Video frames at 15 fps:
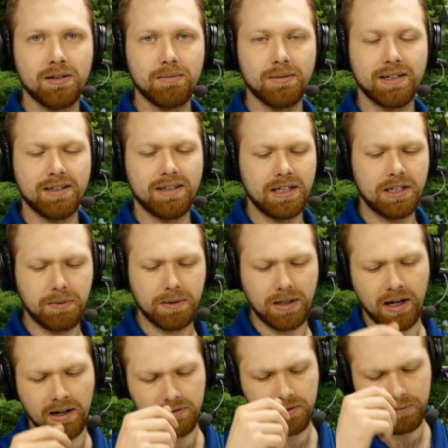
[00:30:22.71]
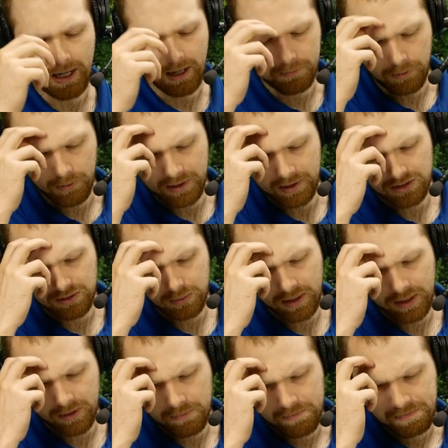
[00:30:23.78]
But continuing on from that point as
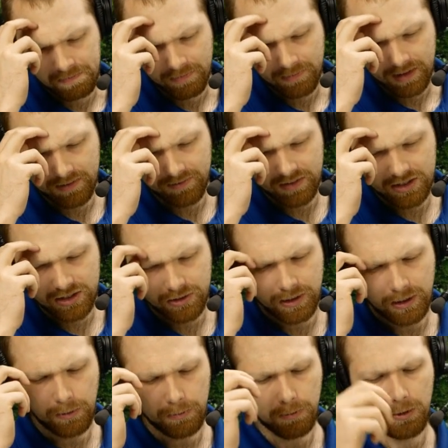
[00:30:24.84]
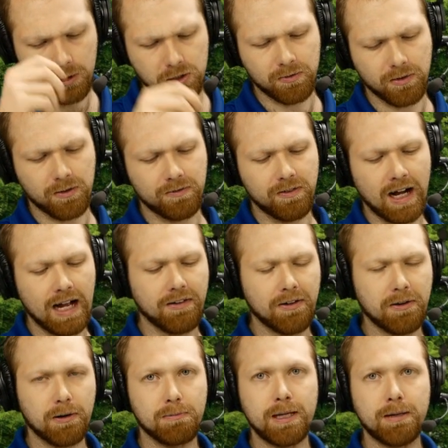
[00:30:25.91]
well, if this creed reports over
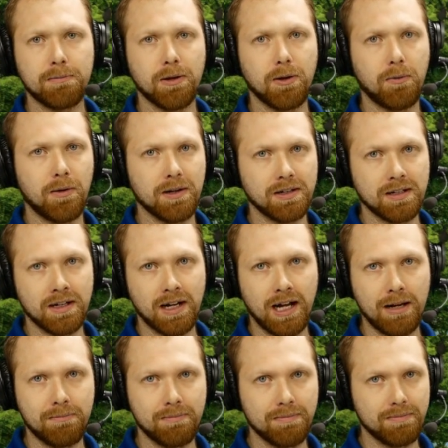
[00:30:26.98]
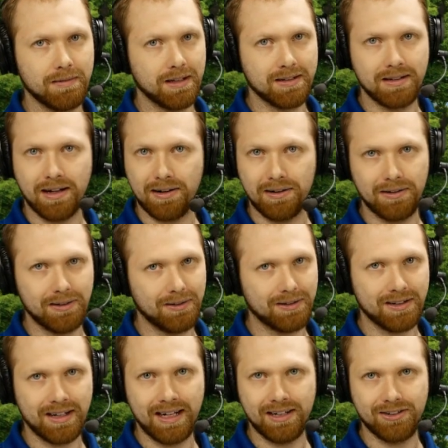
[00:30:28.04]
500 people at one time, that's not a
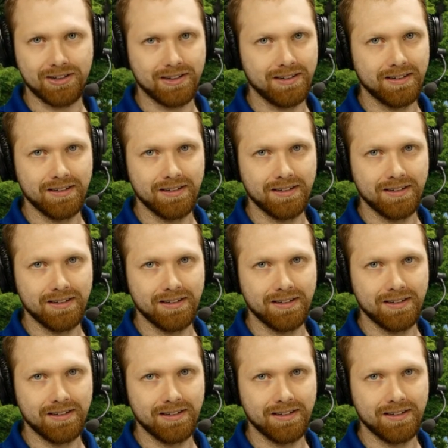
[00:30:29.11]
hallucination.